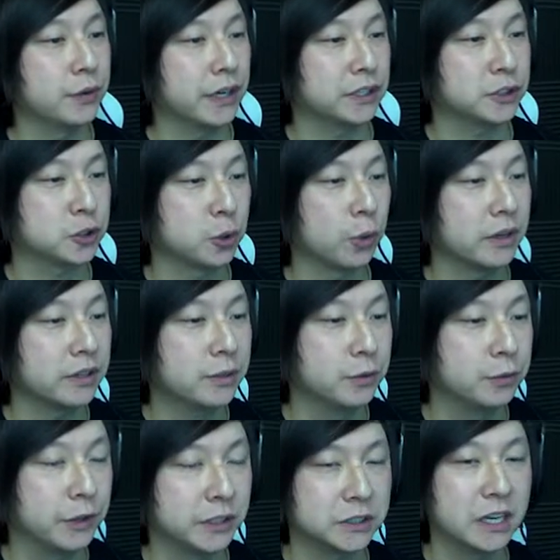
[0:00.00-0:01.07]
fish.
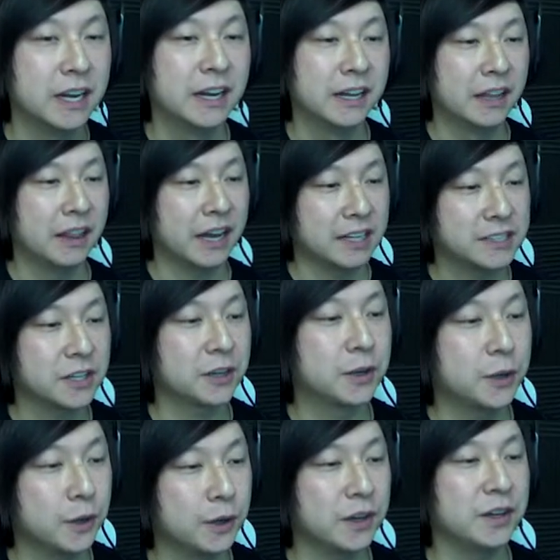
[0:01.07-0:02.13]
That's a
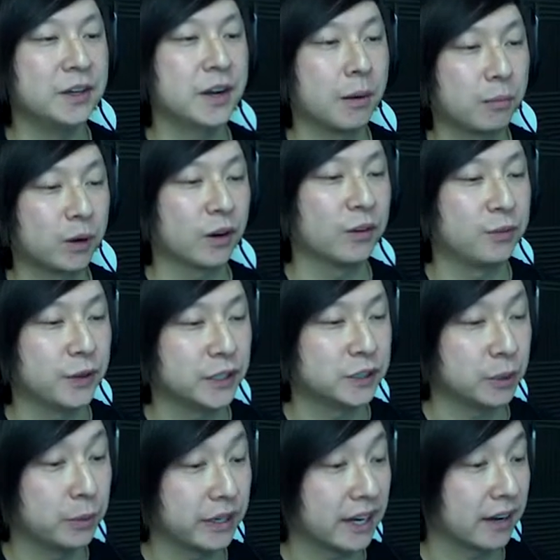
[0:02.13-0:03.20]
good number of fish.
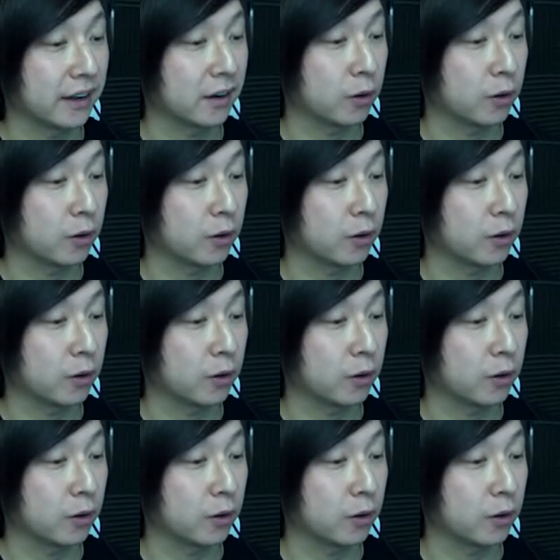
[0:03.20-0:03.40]
And we got a